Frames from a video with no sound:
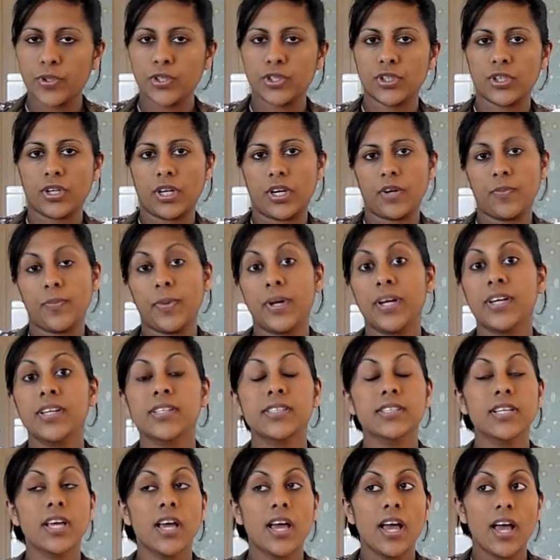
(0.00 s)
her up,
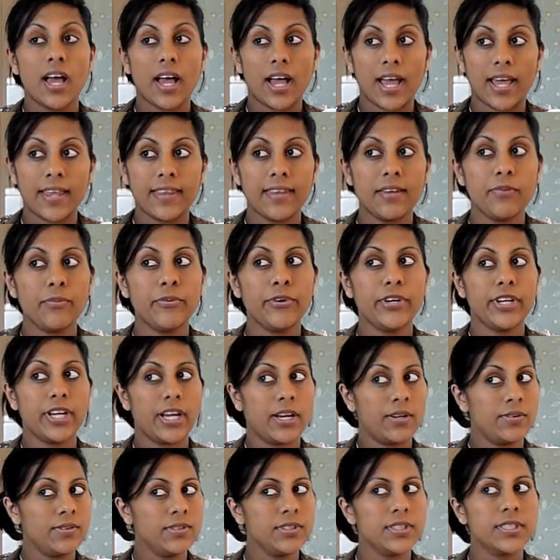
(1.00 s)
because at that point
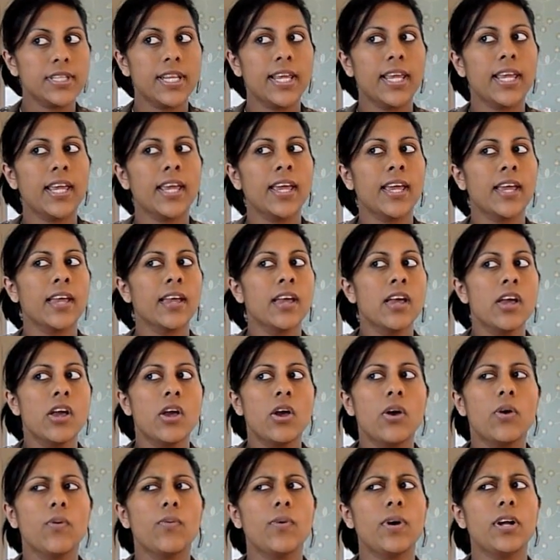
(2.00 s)
I was thinking,
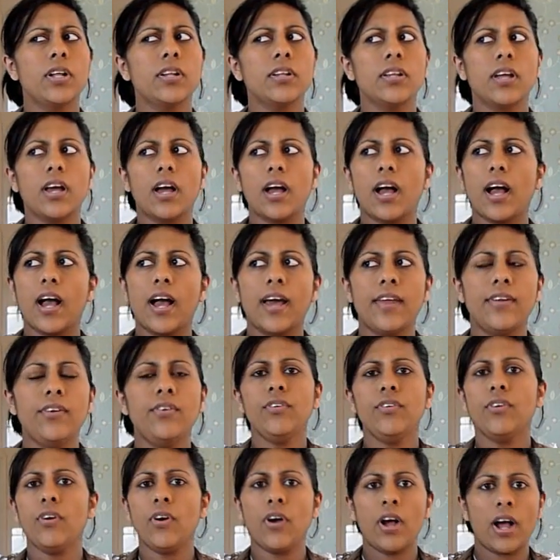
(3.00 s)
well, I
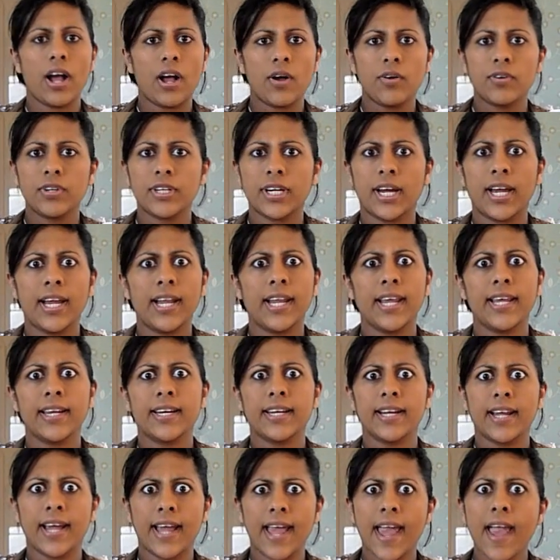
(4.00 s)
know how
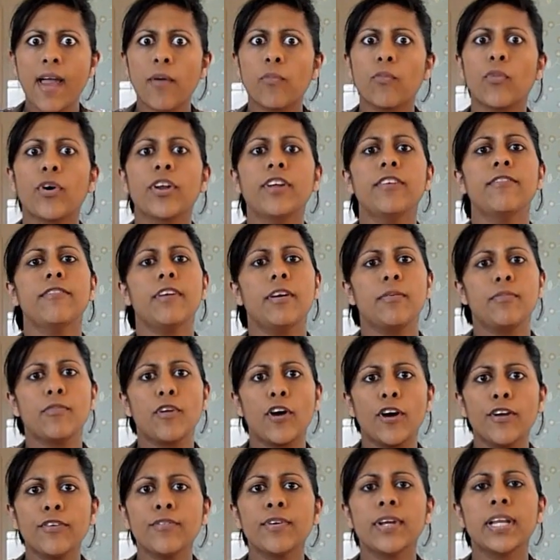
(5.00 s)
dilated I am. What if I'm
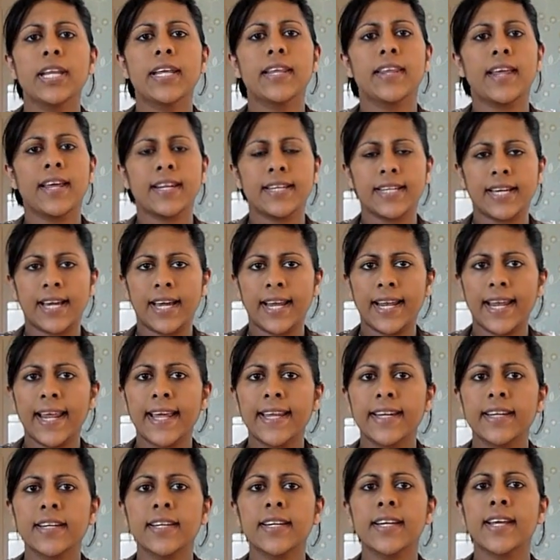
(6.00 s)
not really that
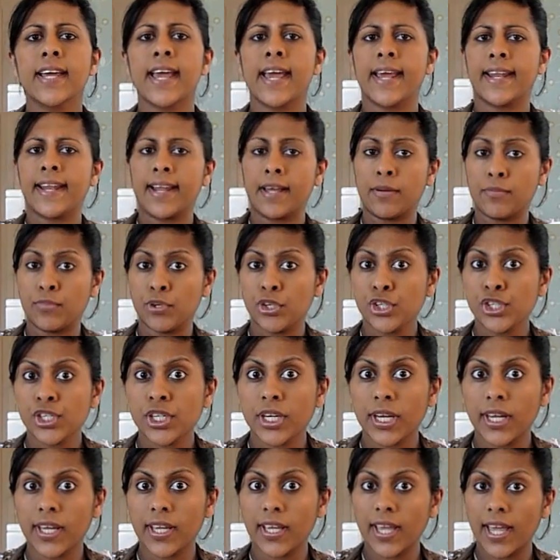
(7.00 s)
dilated and I'm
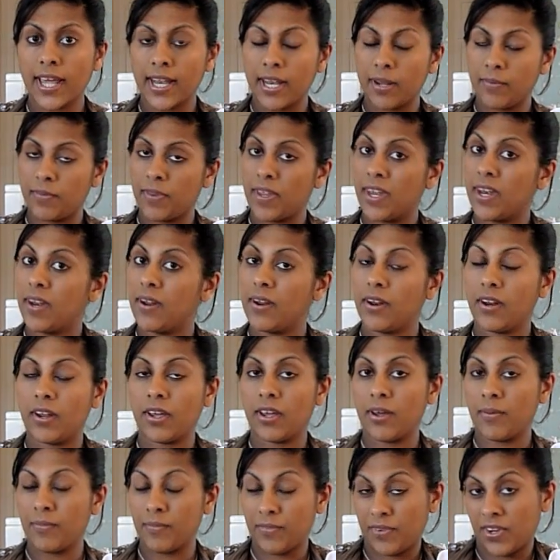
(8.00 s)
pushing, and then
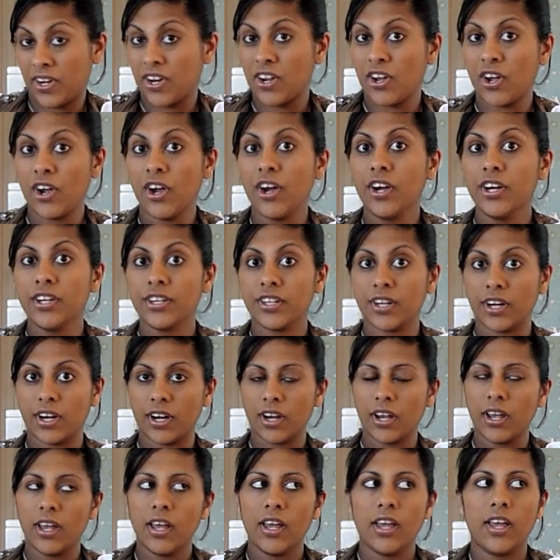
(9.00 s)
I'm gonna hurt her?
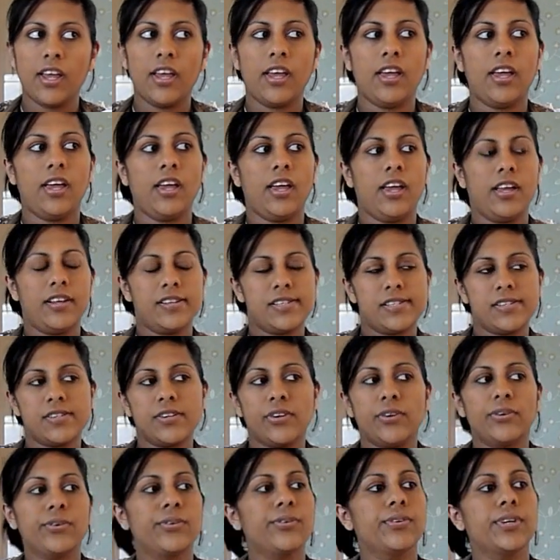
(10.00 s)
And
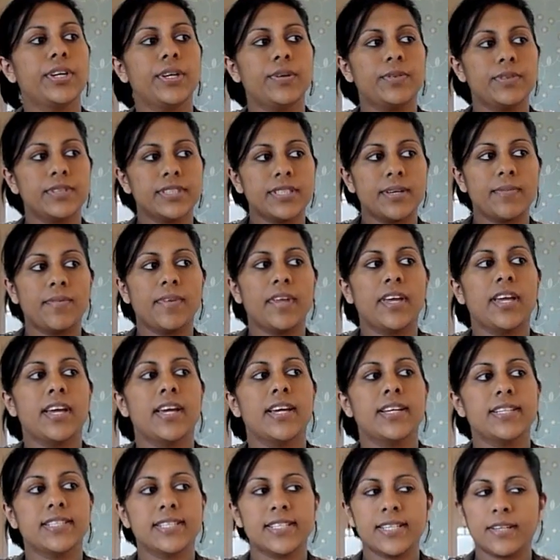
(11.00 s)
so it was something I
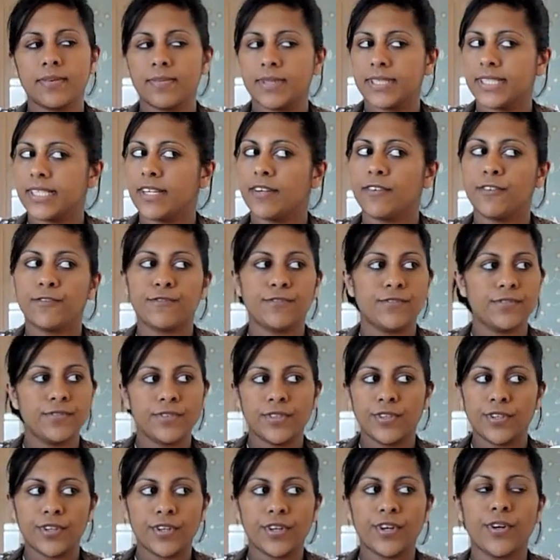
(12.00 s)
had to tell myself,
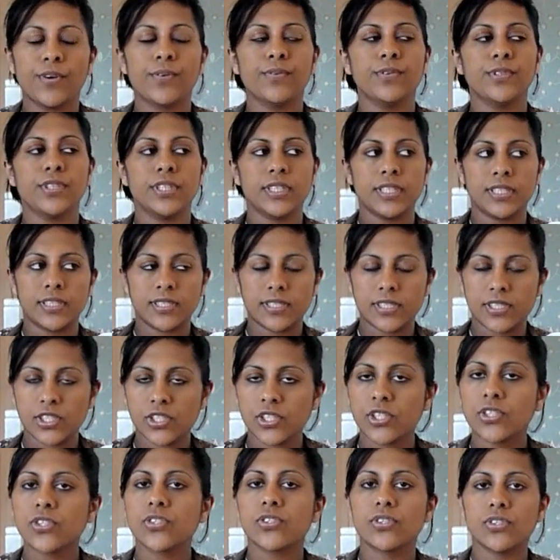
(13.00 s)
no, just
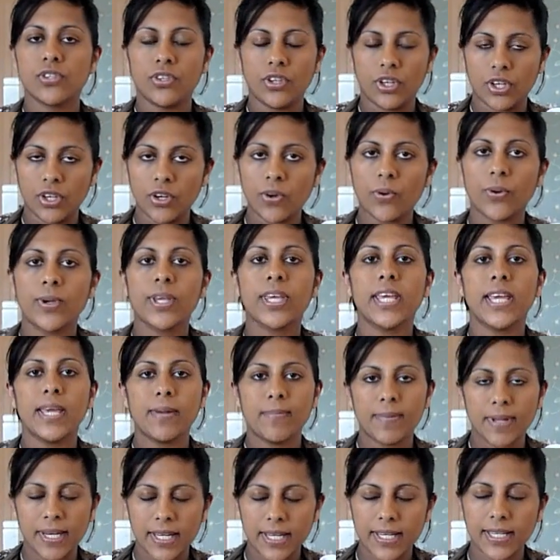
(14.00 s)
you know,
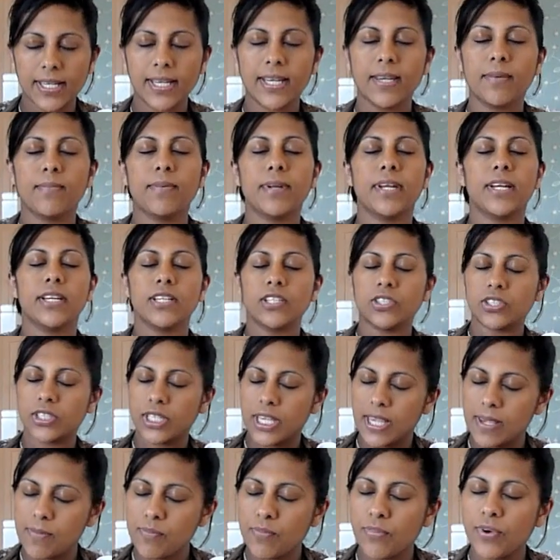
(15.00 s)
keep it in, just
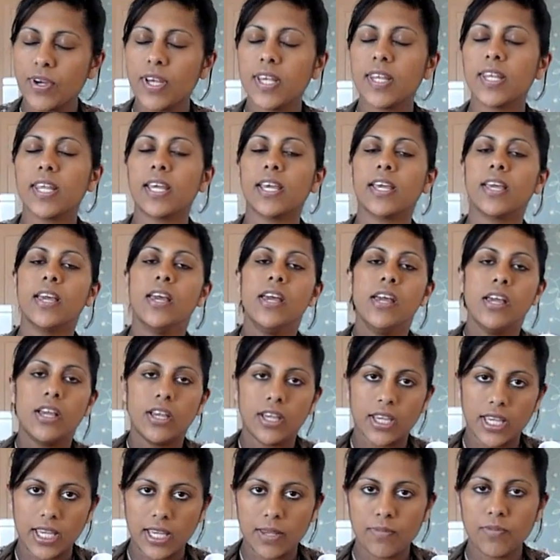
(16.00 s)
keep breathing,
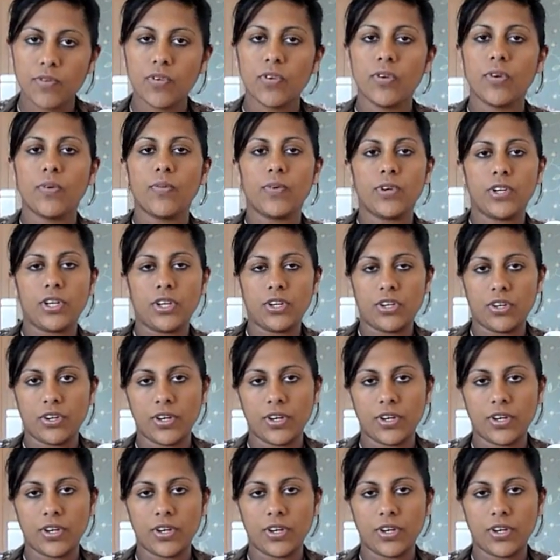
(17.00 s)
keep doing what you're